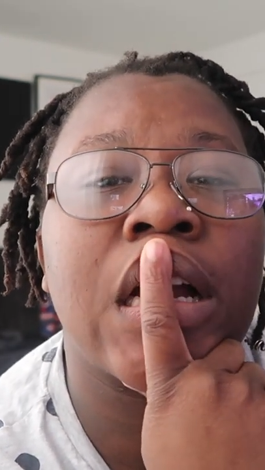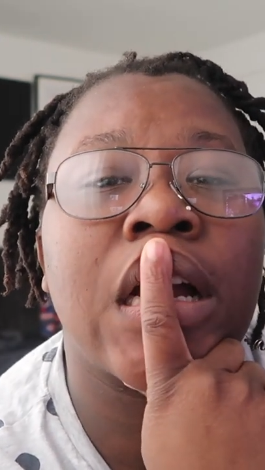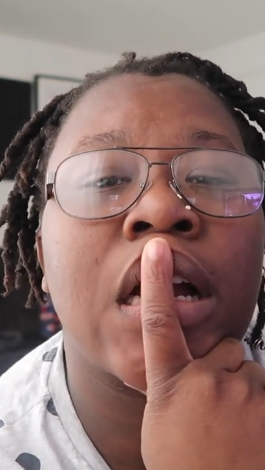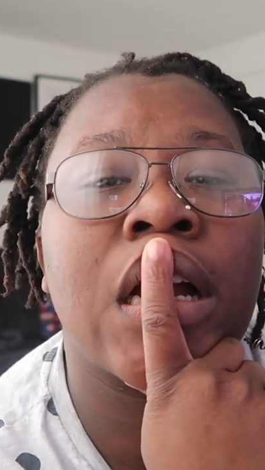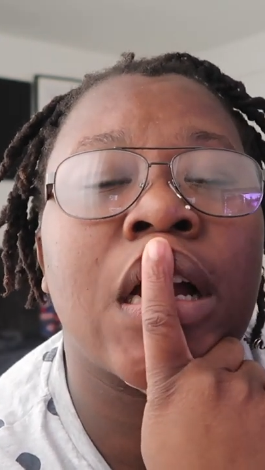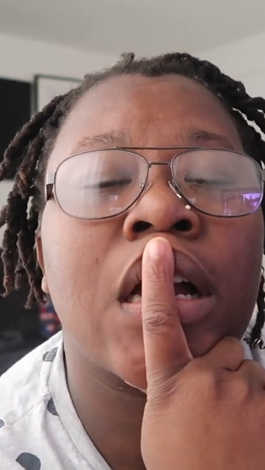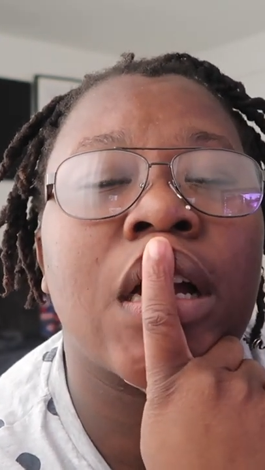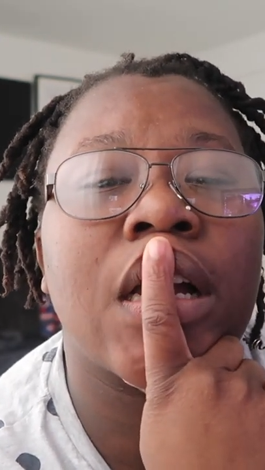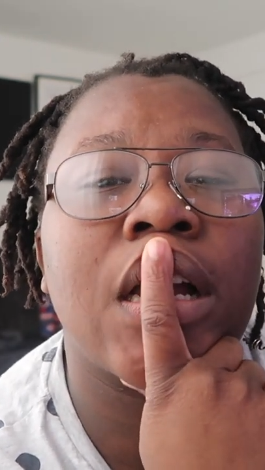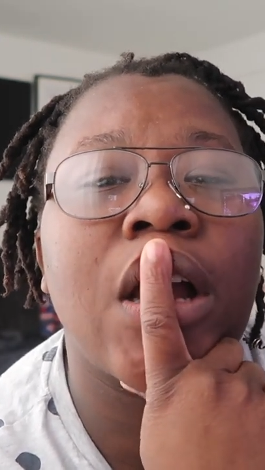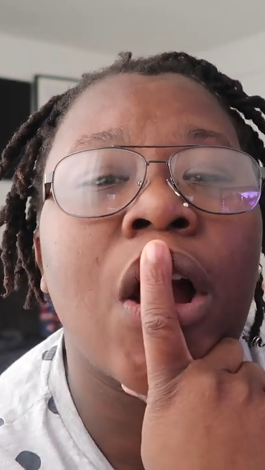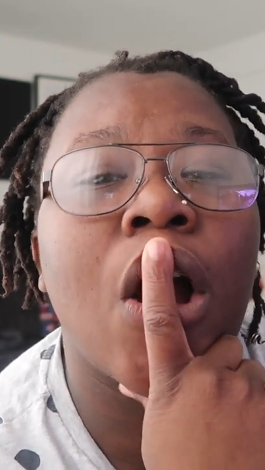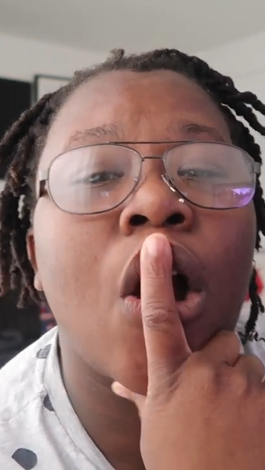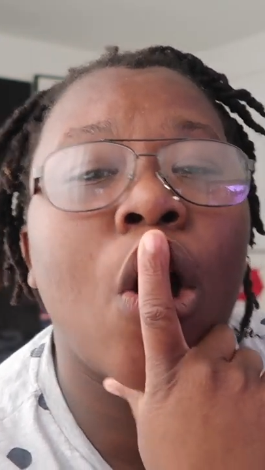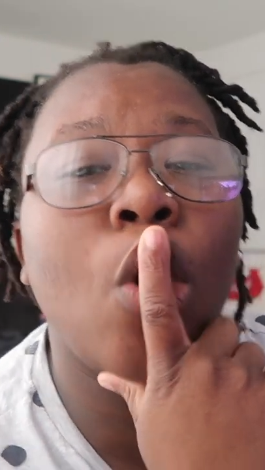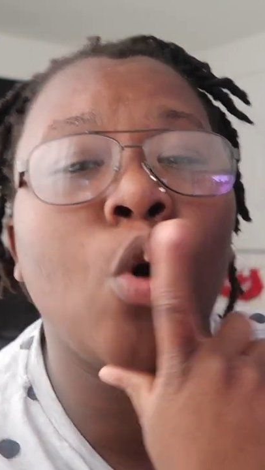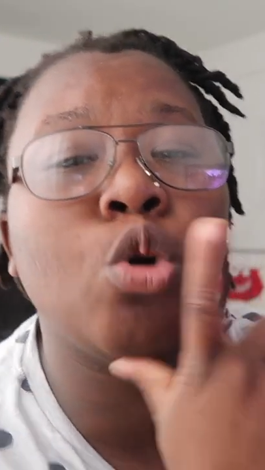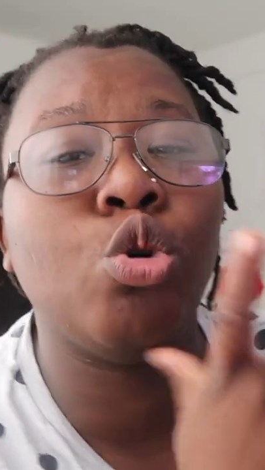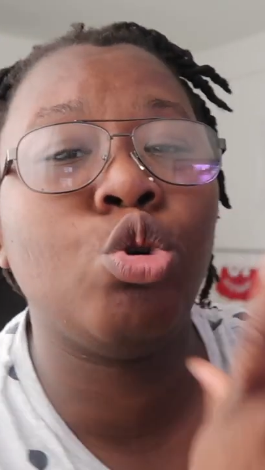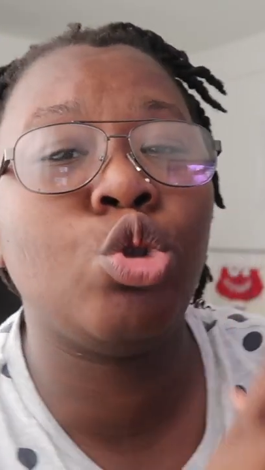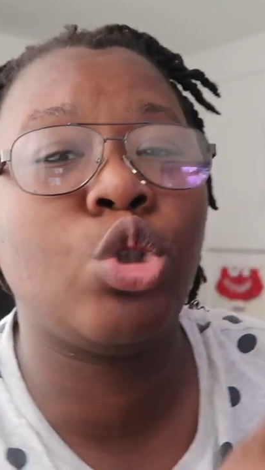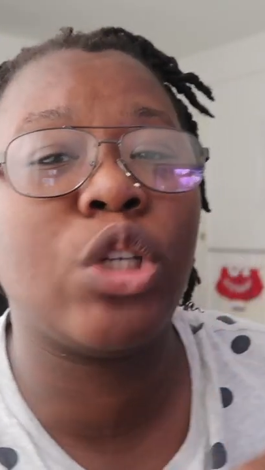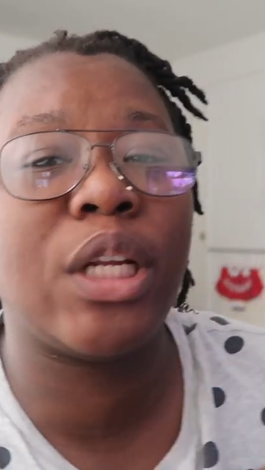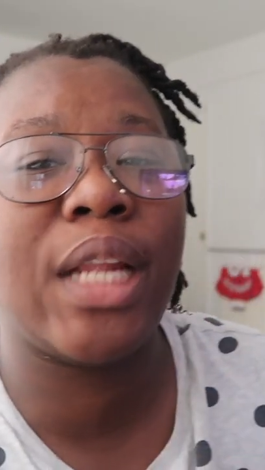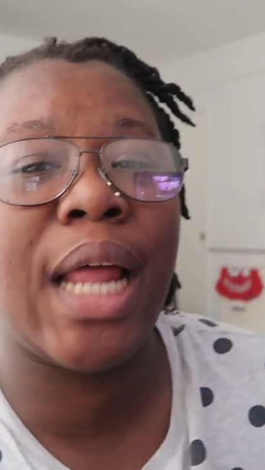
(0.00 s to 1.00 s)

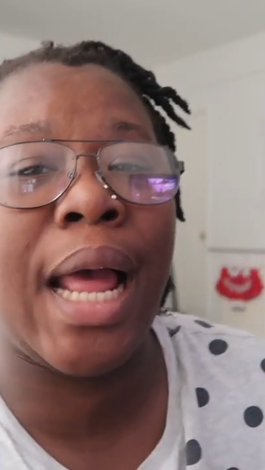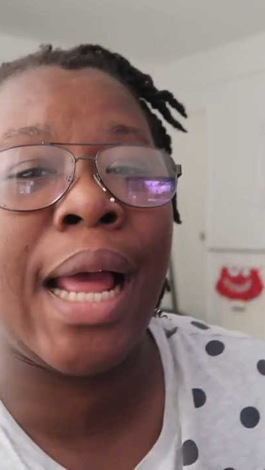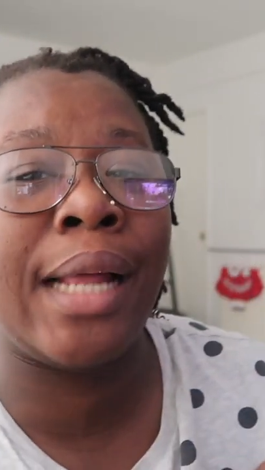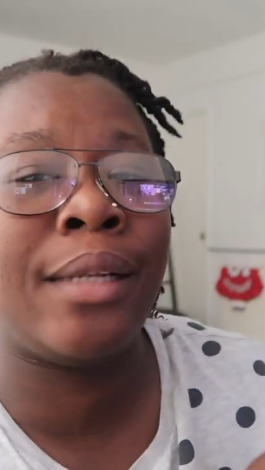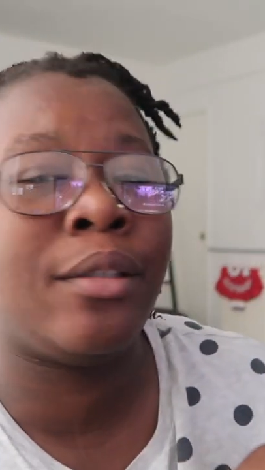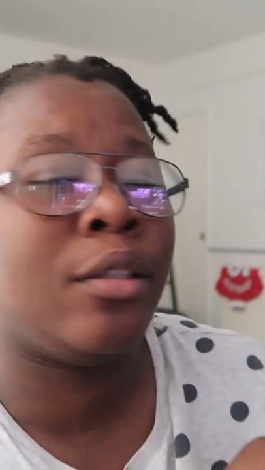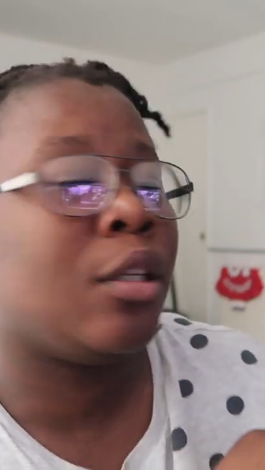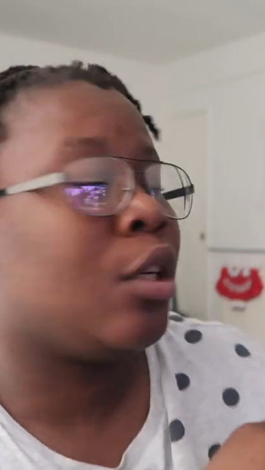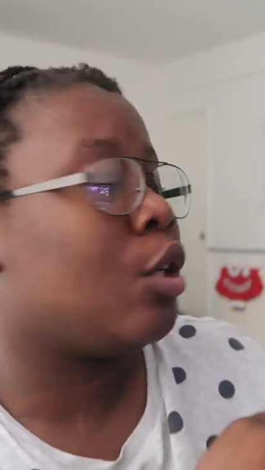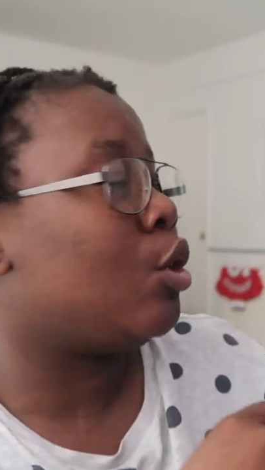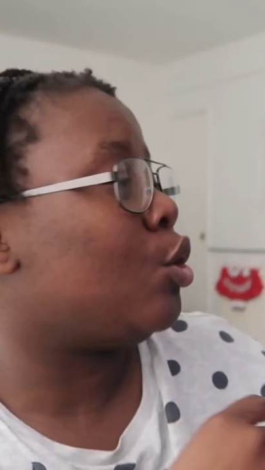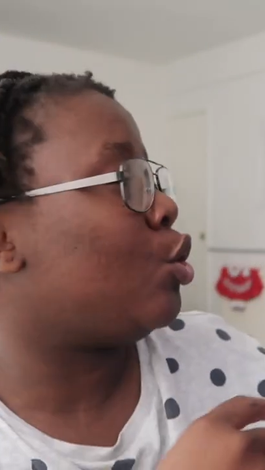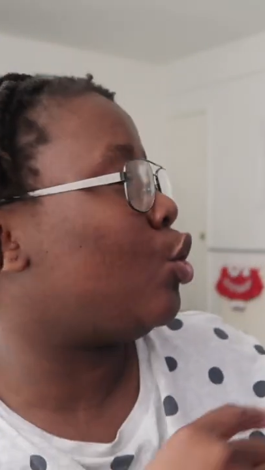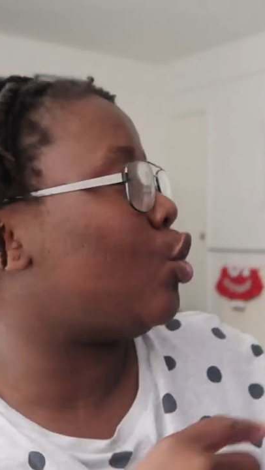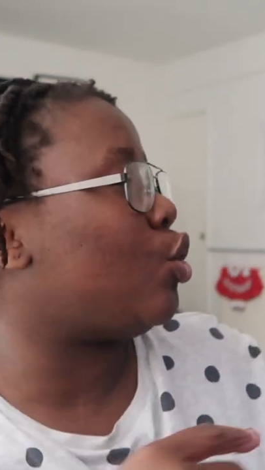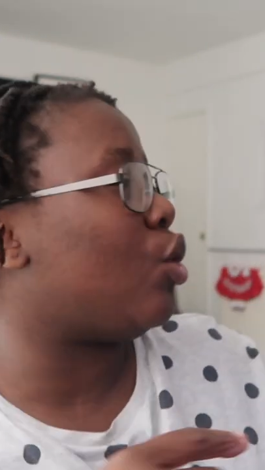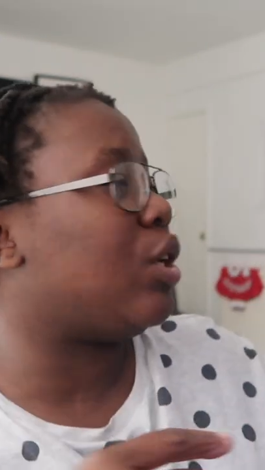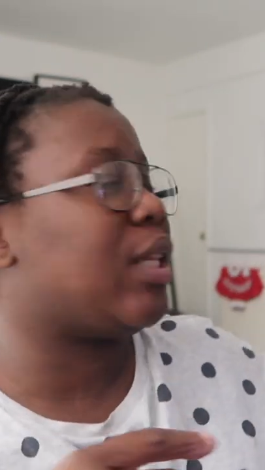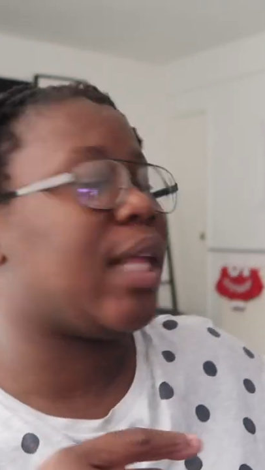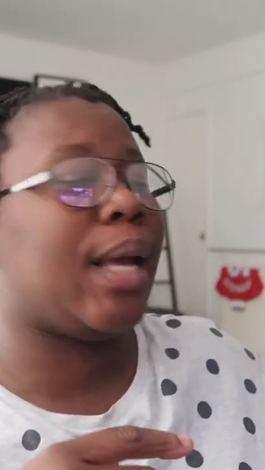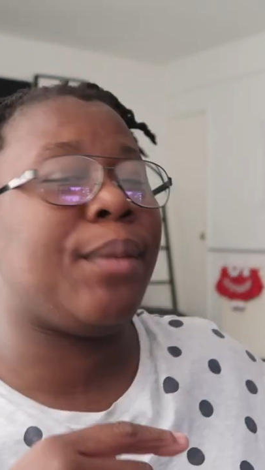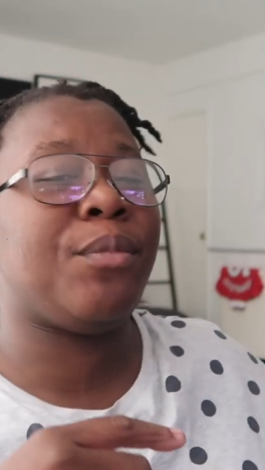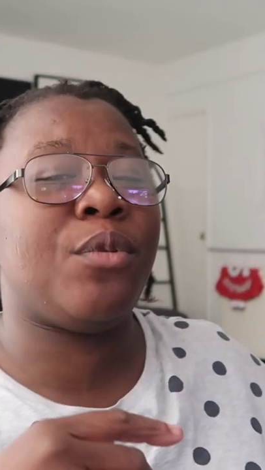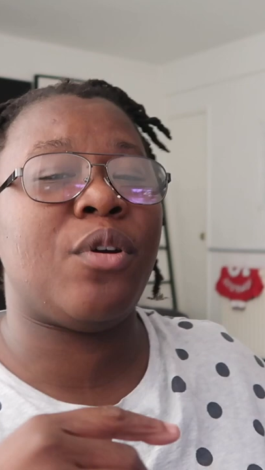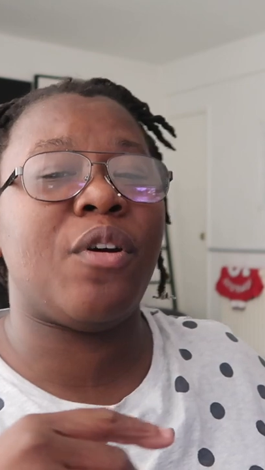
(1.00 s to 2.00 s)
Oh, Jordan,
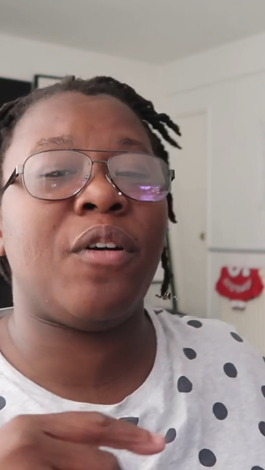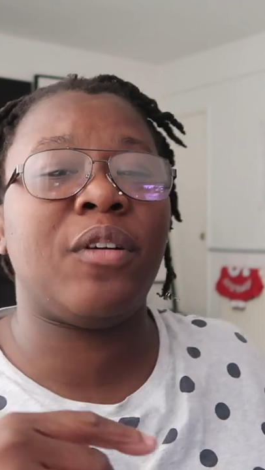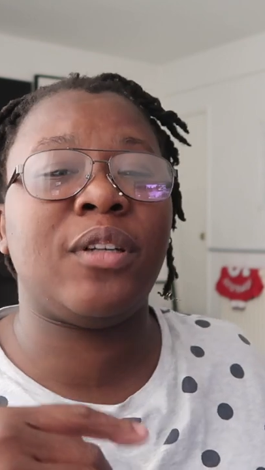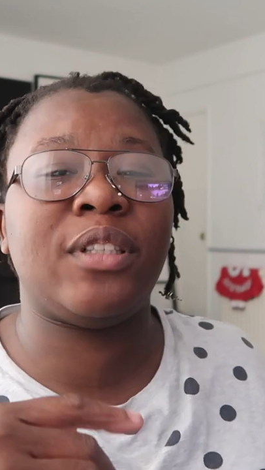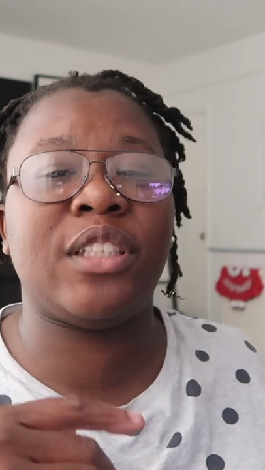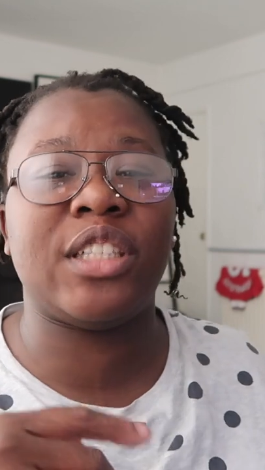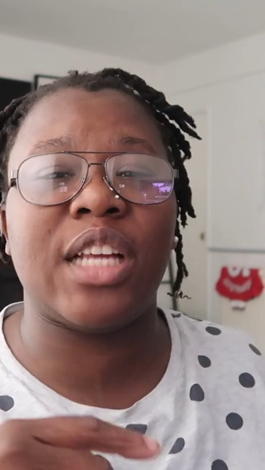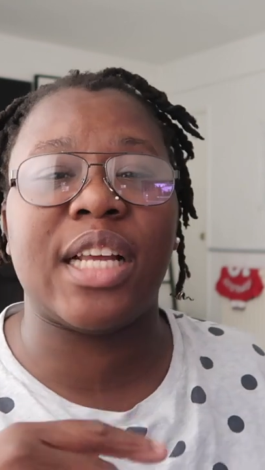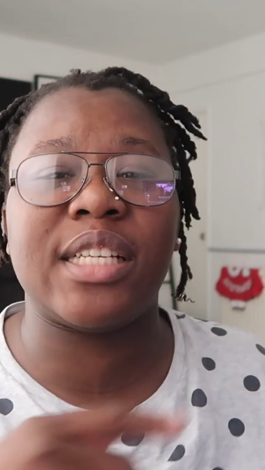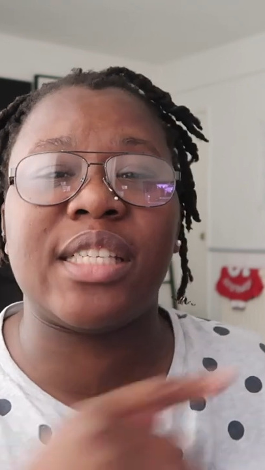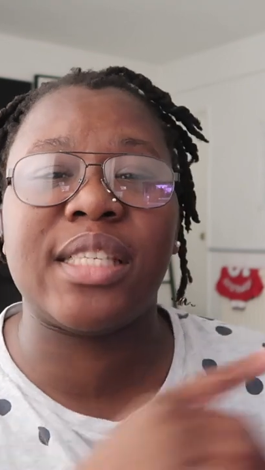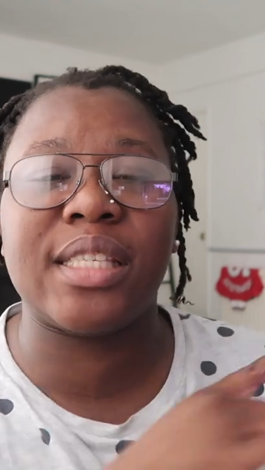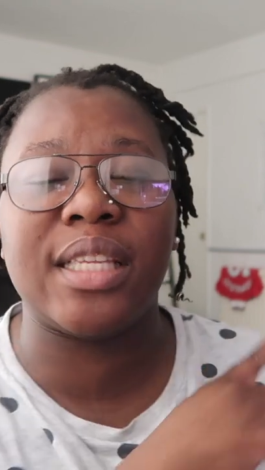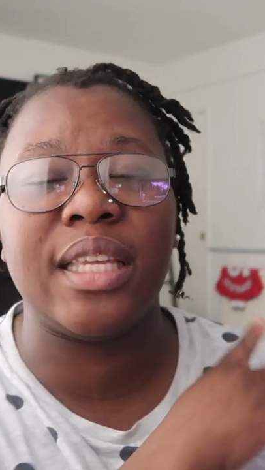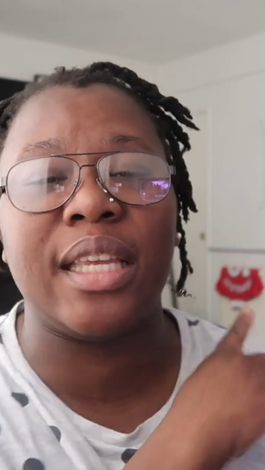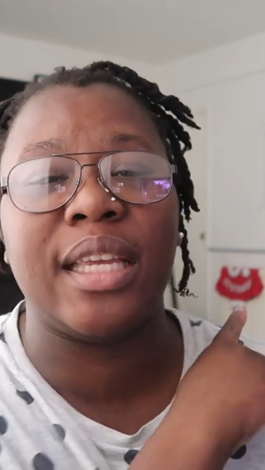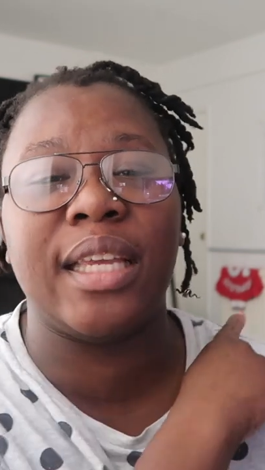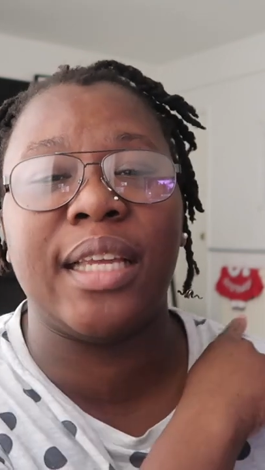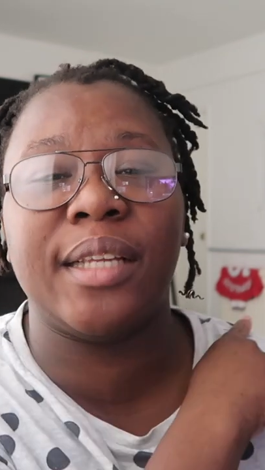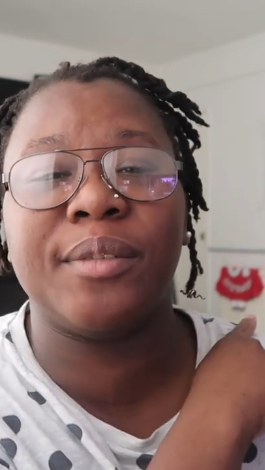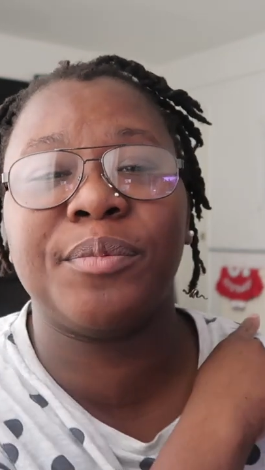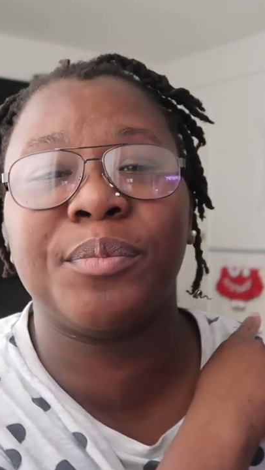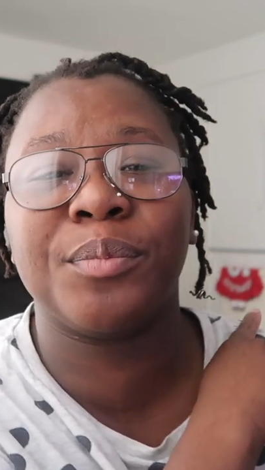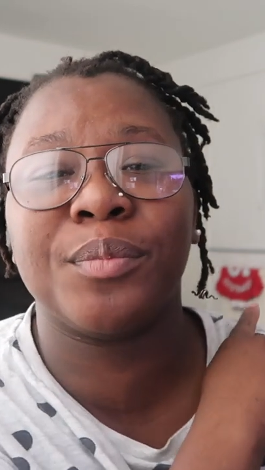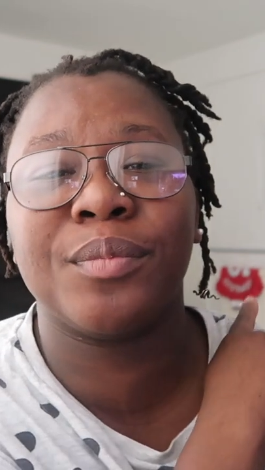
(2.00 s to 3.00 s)
show them your
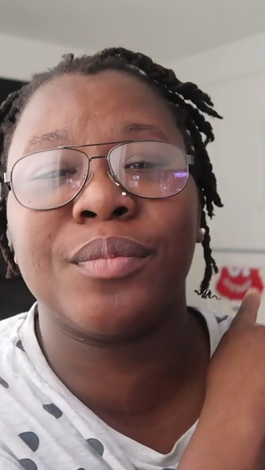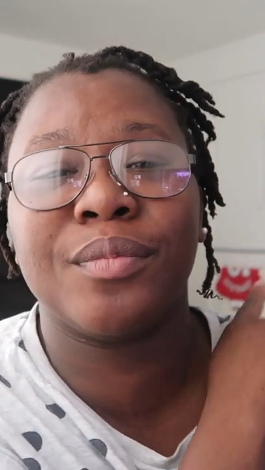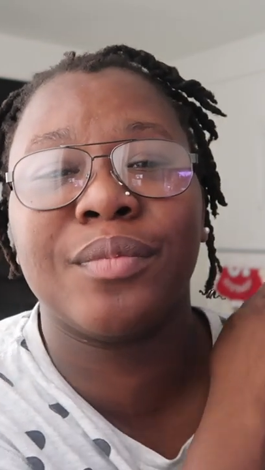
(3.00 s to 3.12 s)
Jesse.